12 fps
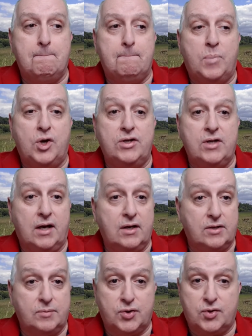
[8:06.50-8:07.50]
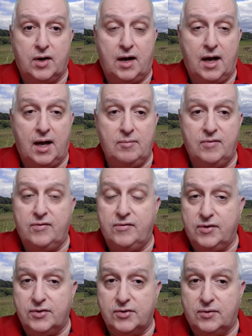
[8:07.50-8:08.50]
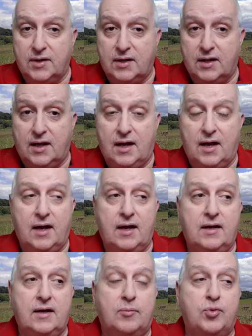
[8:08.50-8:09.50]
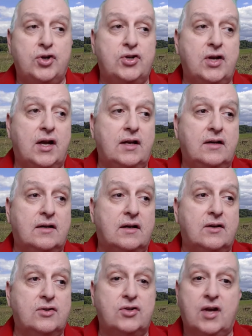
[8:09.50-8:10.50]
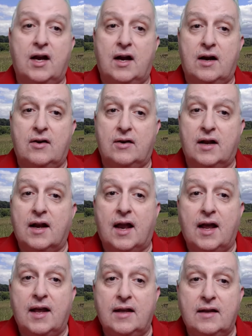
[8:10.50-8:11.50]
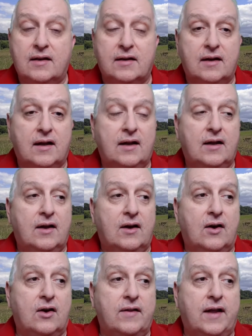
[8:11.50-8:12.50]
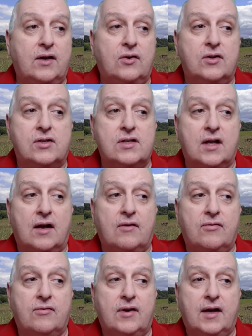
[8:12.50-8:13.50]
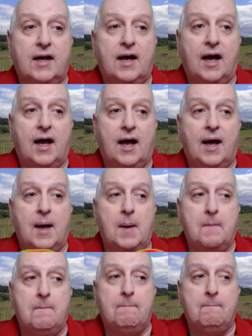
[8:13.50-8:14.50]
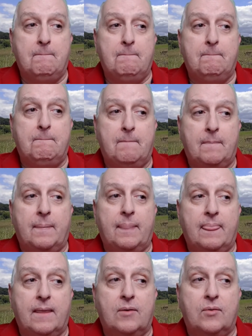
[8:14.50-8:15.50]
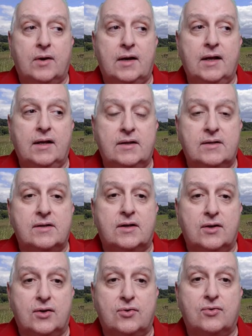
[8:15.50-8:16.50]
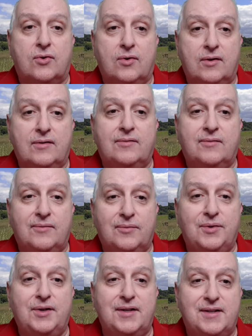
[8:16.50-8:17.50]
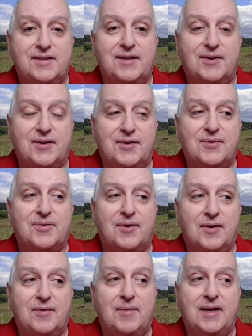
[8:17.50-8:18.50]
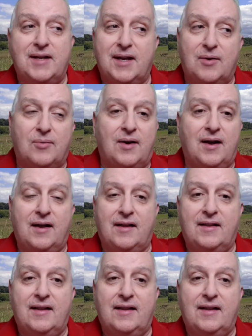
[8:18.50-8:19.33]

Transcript: Appreciate a subscribe if you feel so inclined. Appreciate a share and a like and all that good stuff. We're going to get this under control. We'll get this under control. It may take a while.